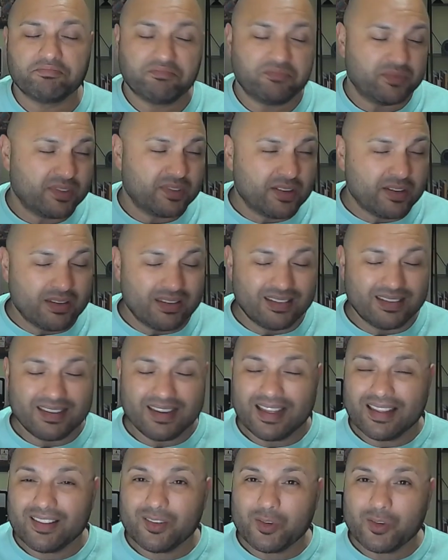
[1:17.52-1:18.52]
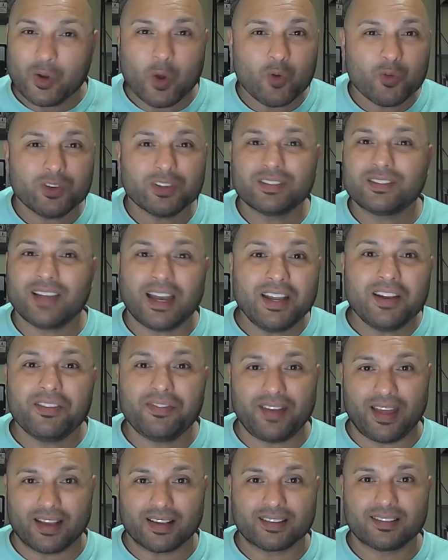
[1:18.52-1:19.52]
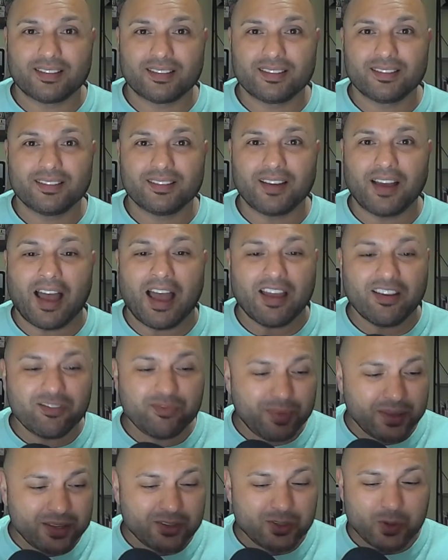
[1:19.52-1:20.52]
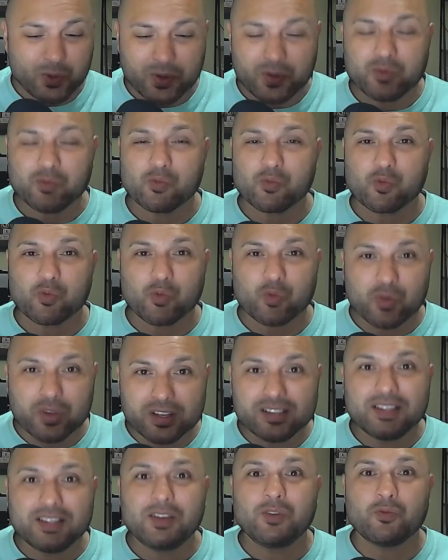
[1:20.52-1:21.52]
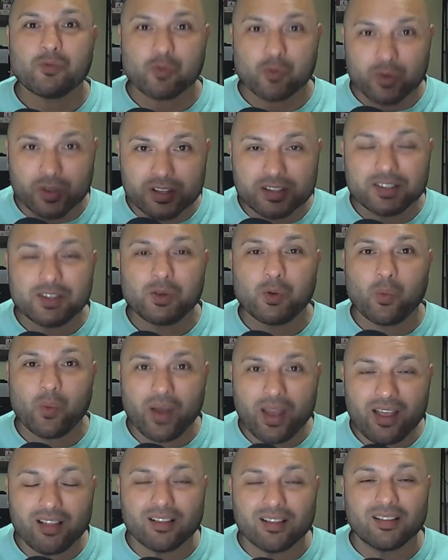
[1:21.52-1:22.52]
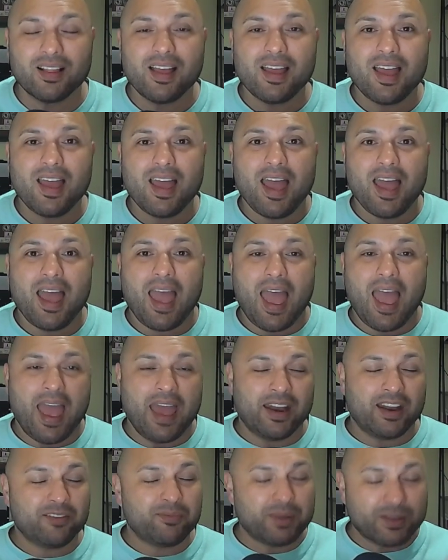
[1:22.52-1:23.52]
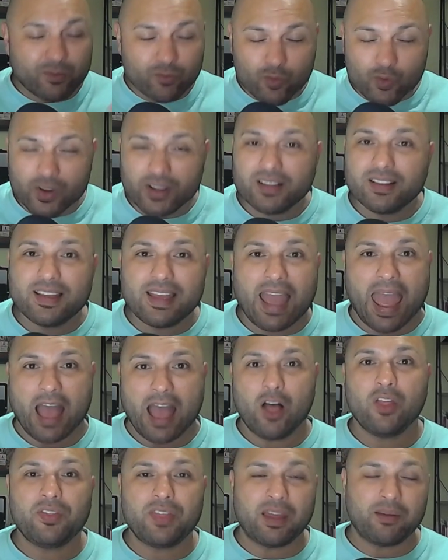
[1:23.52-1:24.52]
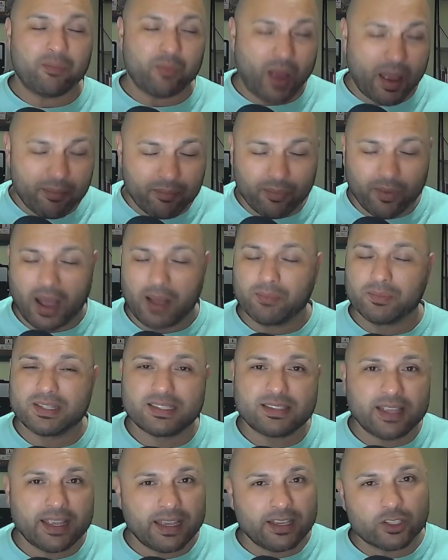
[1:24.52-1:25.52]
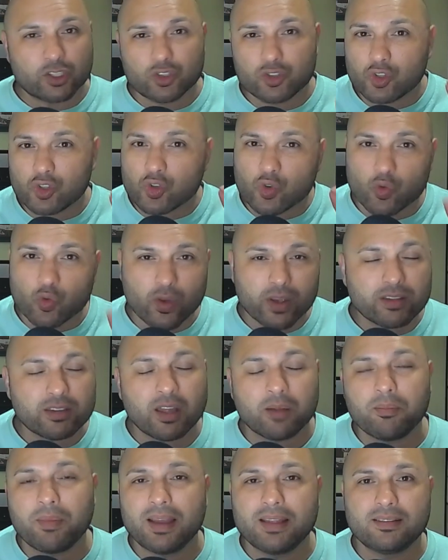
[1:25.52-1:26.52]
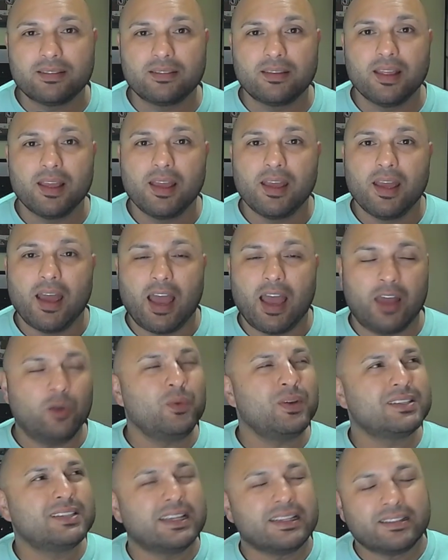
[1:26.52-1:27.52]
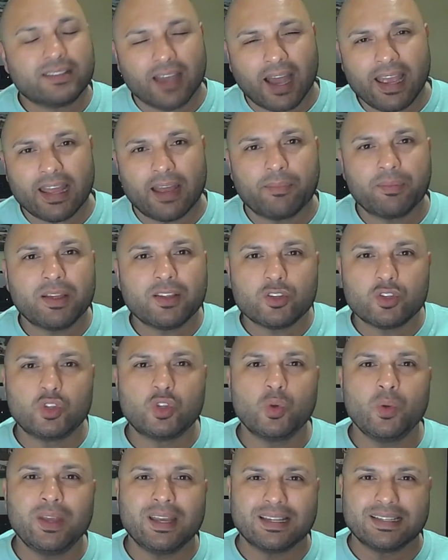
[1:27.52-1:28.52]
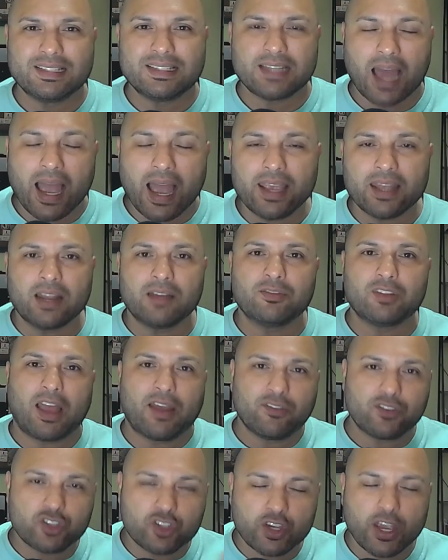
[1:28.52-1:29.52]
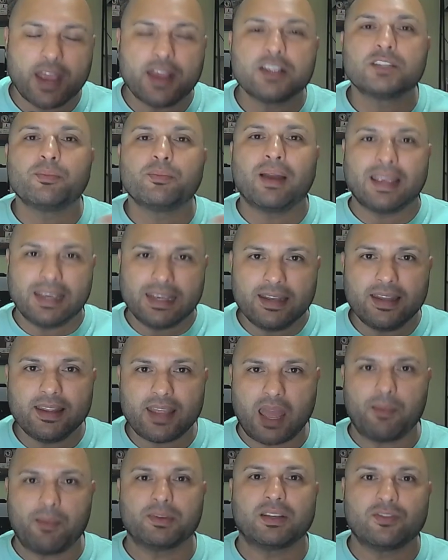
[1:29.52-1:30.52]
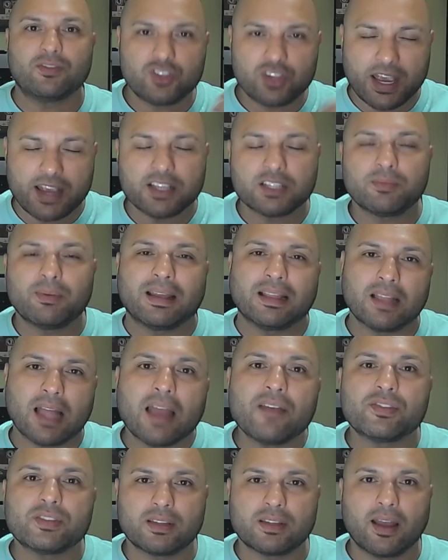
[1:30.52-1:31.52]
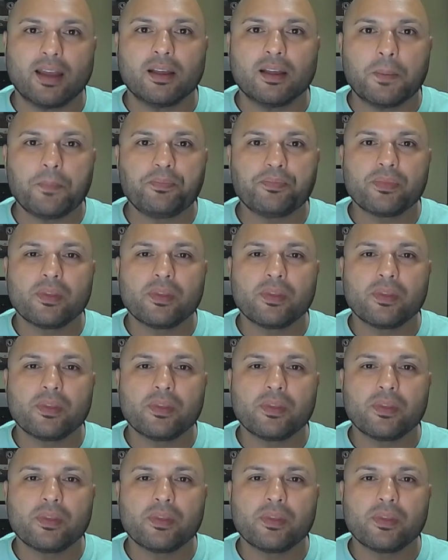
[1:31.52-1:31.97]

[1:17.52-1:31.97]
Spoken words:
No real side effects. I've been doing really, really well. And I've been really healthy. I'm staying strict on my, I don't want to say diet. I'm not doing a diet. I've changed my eating habits, I've changed my lifestyle.